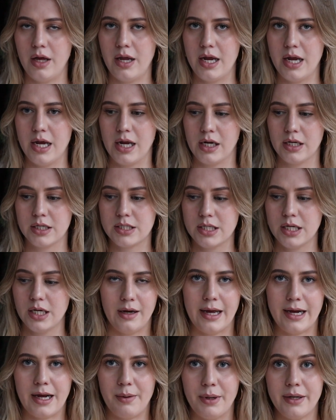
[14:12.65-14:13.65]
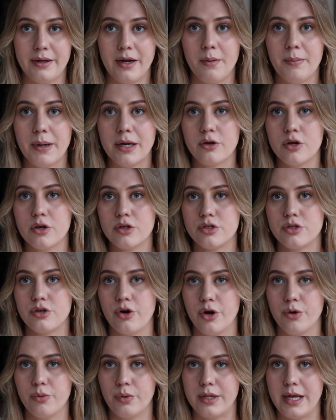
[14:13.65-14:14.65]
and like I'm a little bit
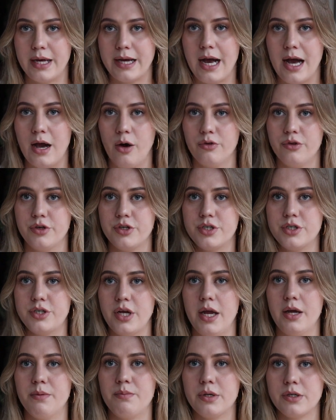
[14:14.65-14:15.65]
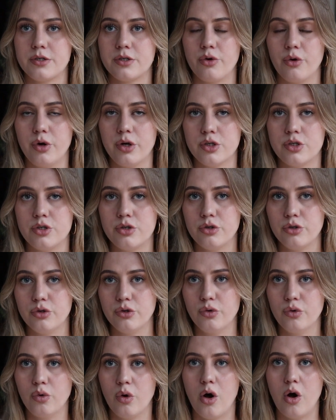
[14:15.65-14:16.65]
concerned with like how the shape is going
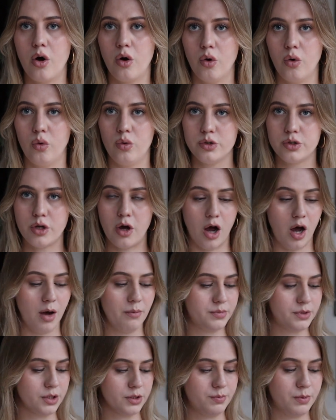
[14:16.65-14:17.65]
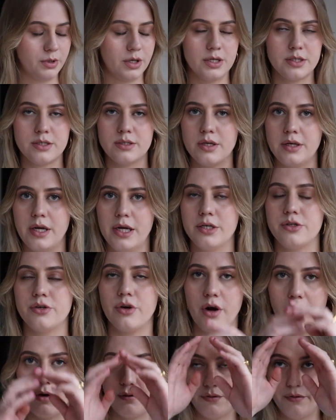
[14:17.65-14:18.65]
to hold up just because the
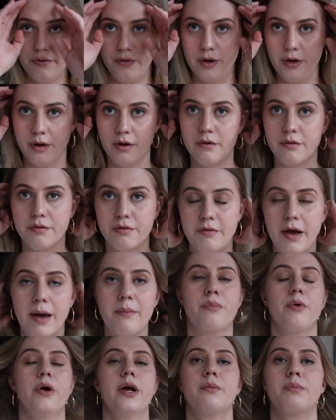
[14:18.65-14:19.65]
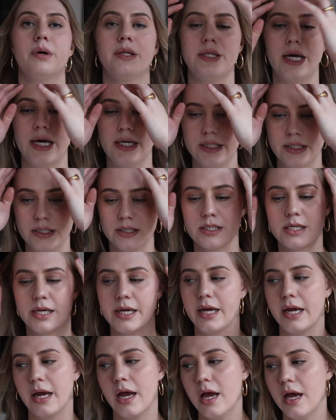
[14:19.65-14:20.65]
nature of the fabric, but that is
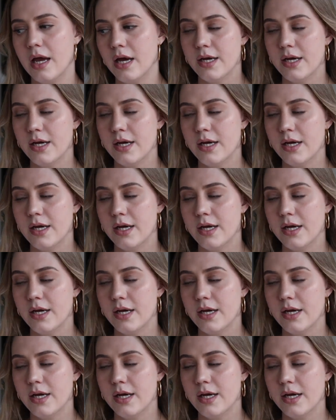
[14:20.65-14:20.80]
a